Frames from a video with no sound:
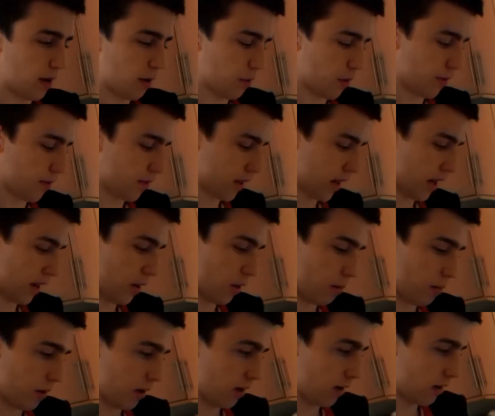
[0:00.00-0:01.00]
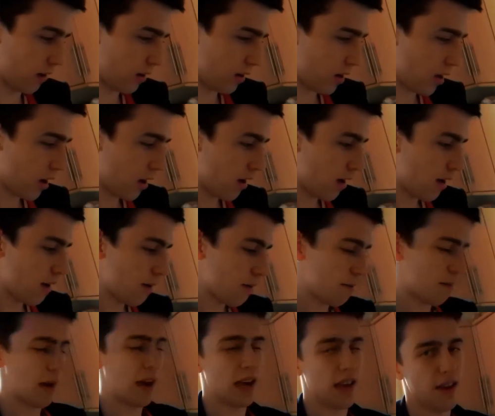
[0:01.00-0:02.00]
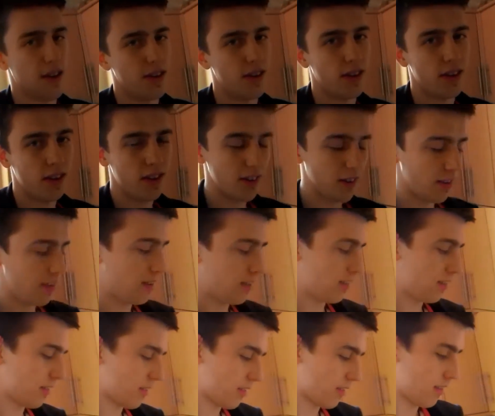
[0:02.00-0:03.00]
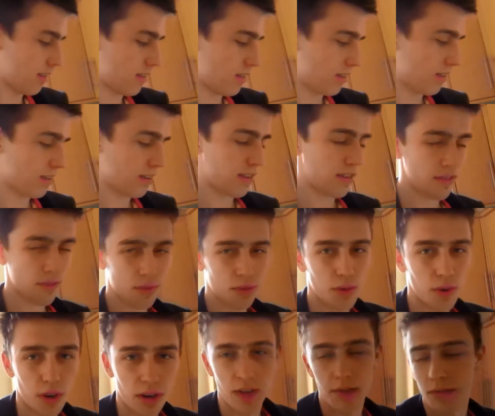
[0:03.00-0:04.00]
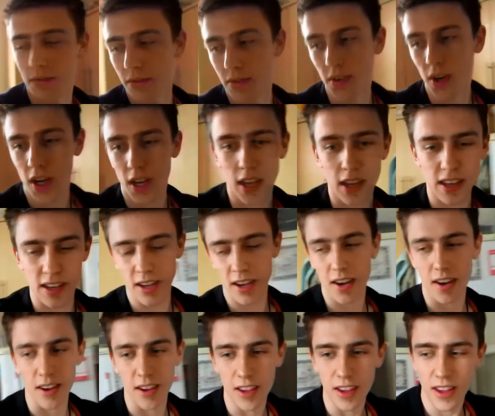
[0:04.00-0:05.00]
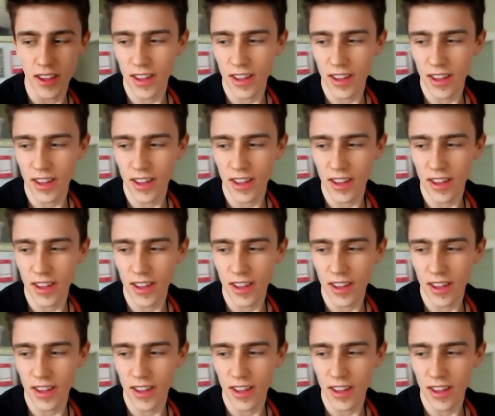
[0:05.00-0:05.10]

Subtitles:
it would have stayed open. Mate. What a freaking guy.